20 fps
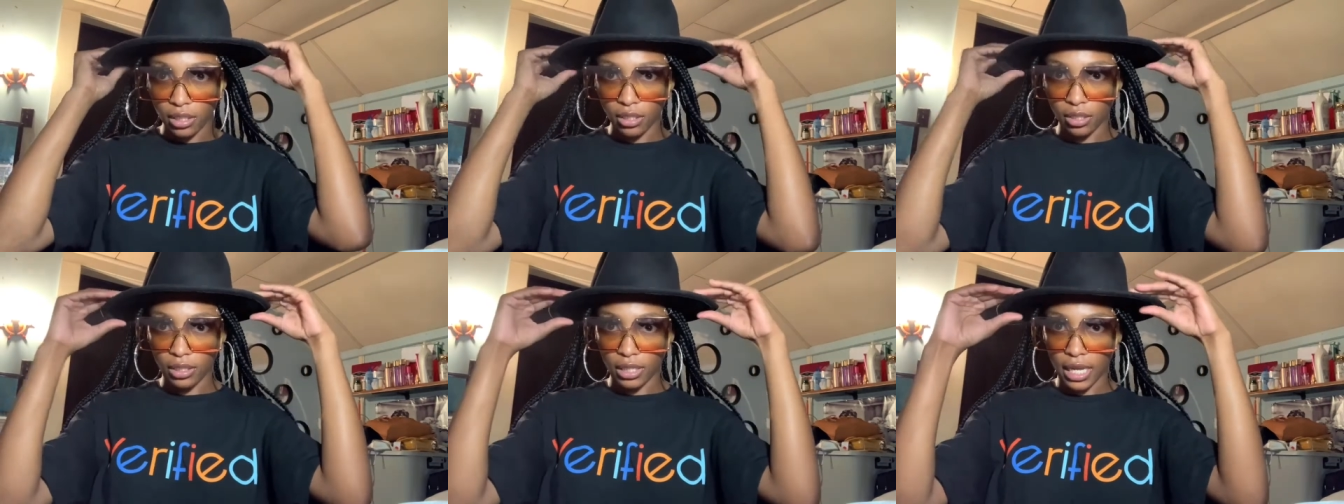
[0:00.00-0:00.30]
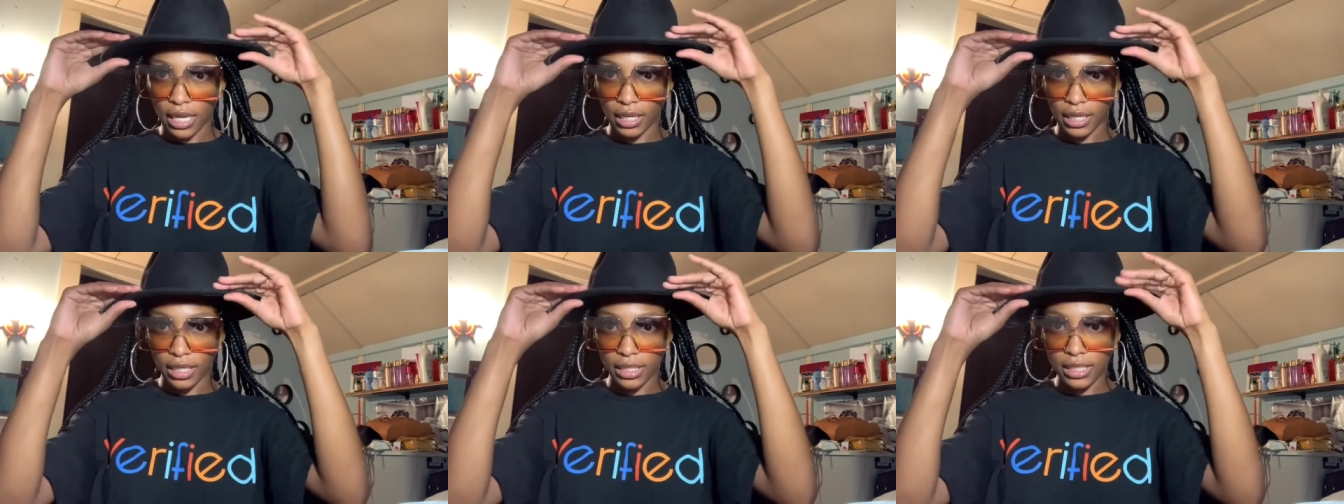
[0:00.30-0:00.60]

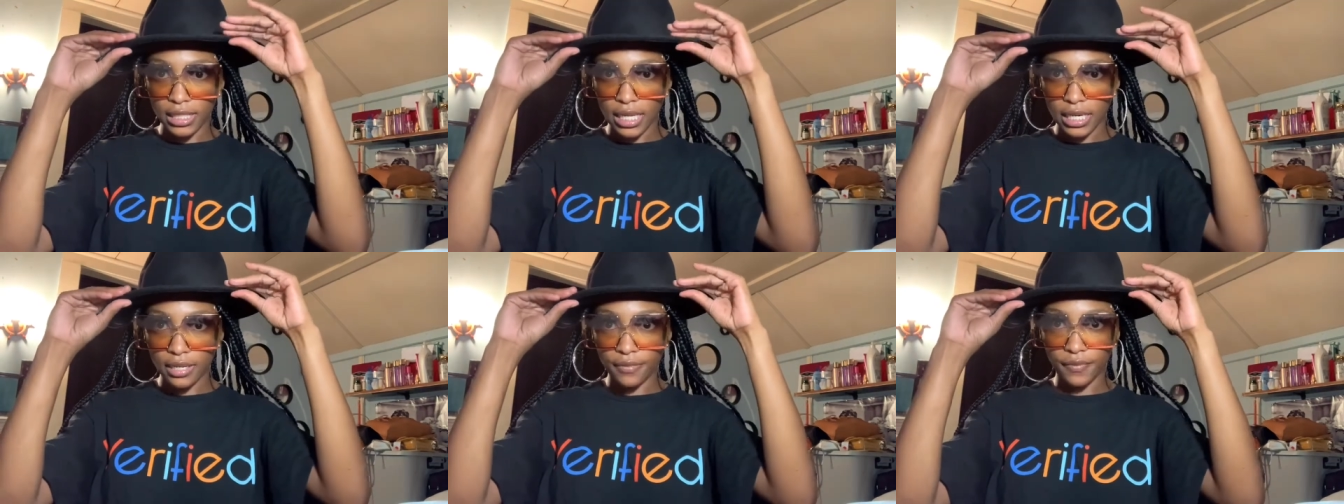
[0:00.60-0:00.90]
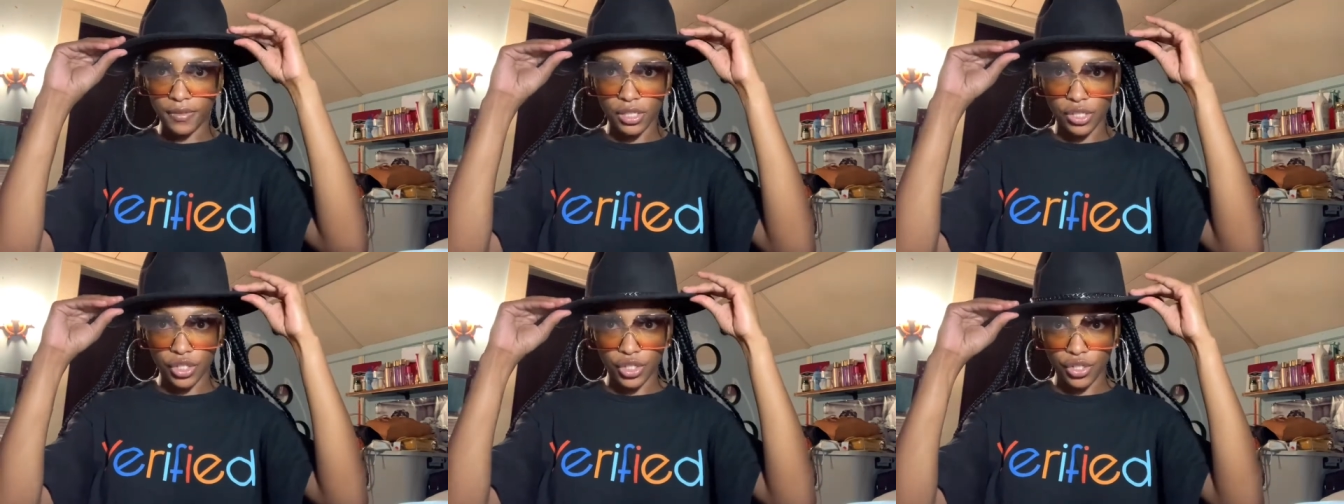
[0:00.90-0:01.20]
Like it's not even
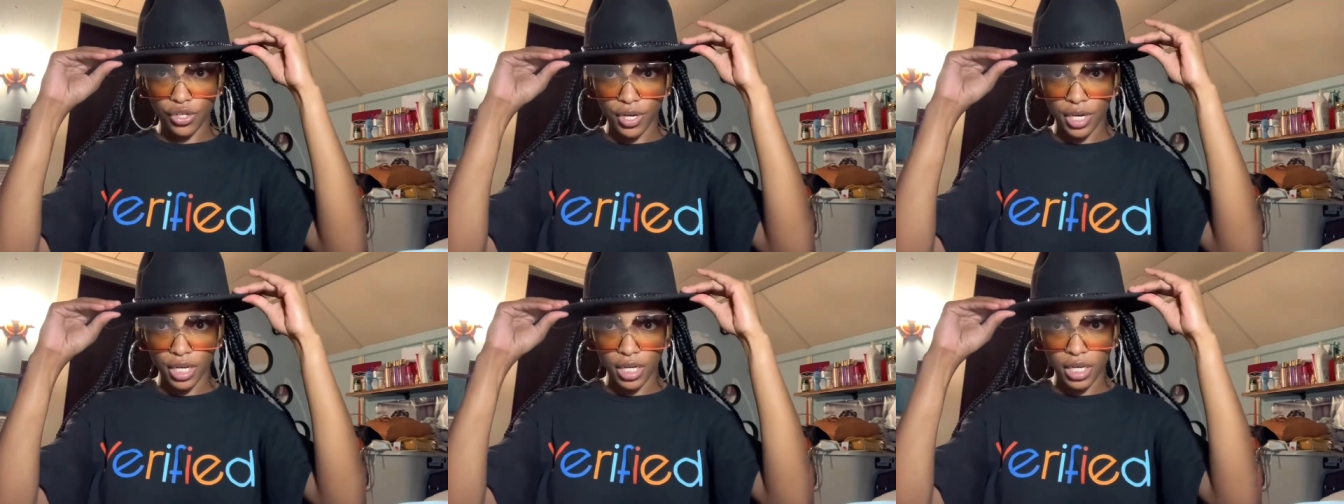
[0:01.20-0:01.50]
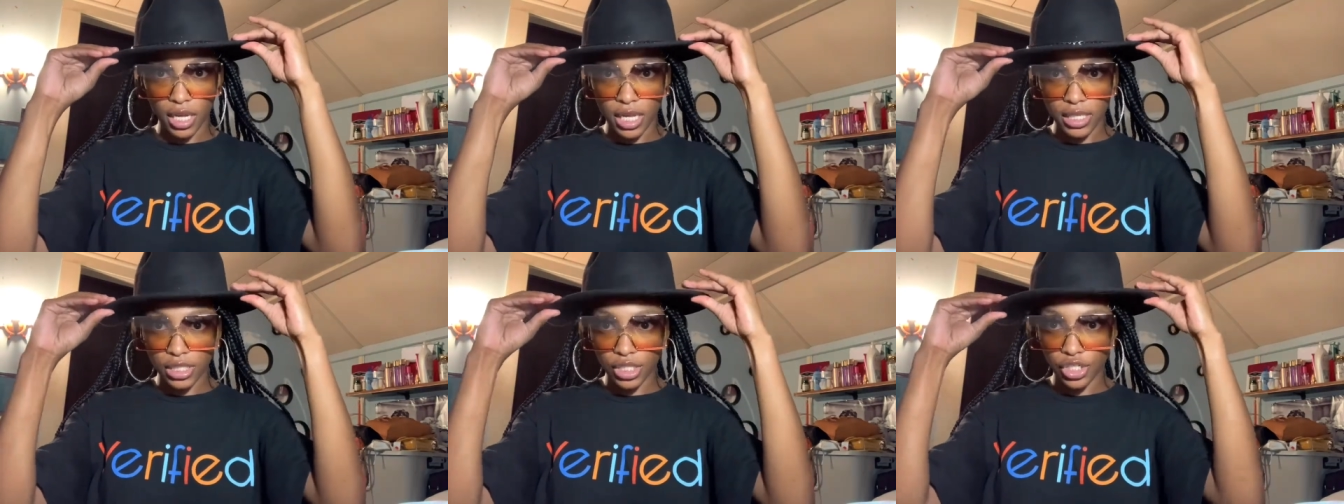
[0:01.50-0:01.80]
as straight
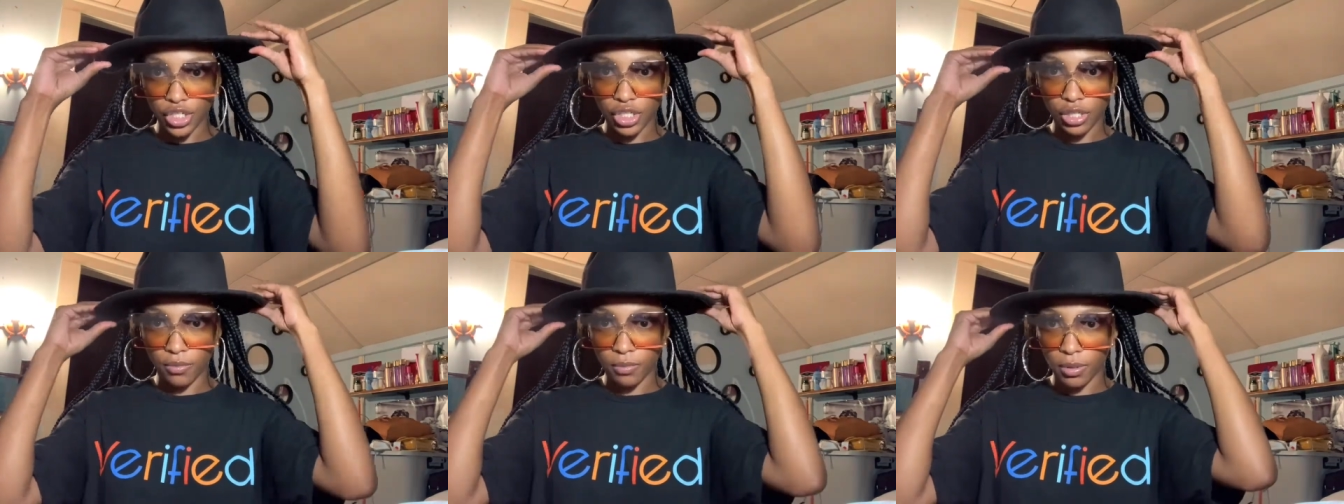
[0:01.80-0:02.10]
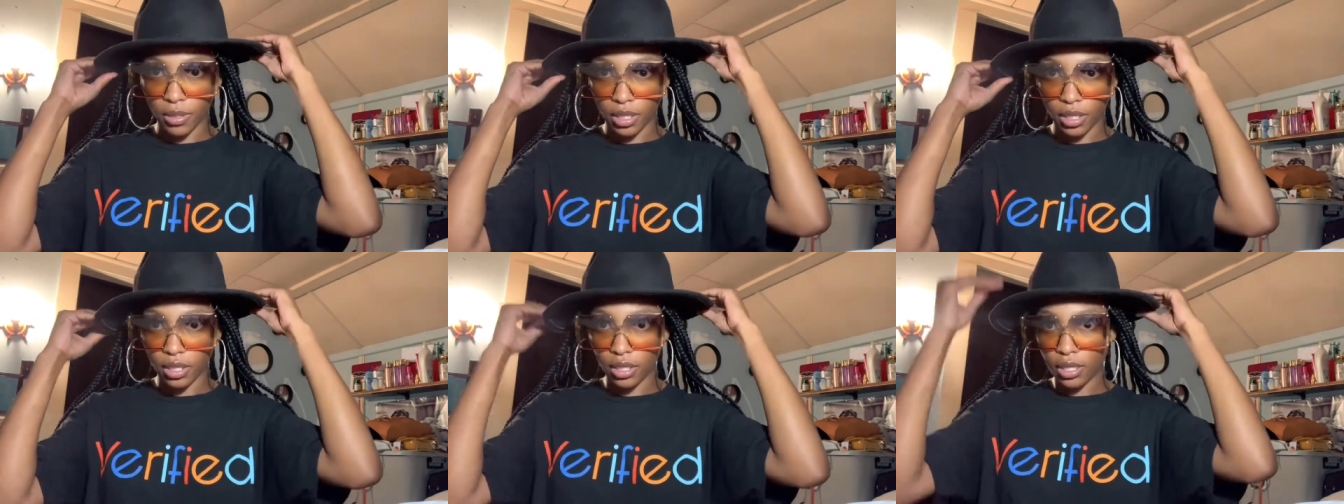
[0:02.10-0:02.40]
as it should
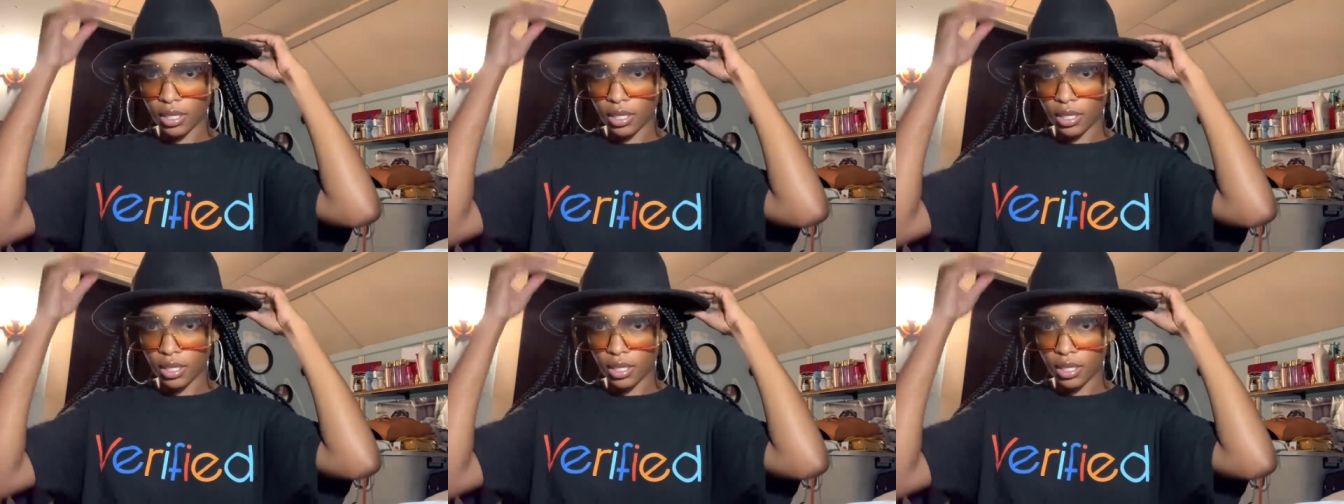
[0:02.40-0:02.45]
be.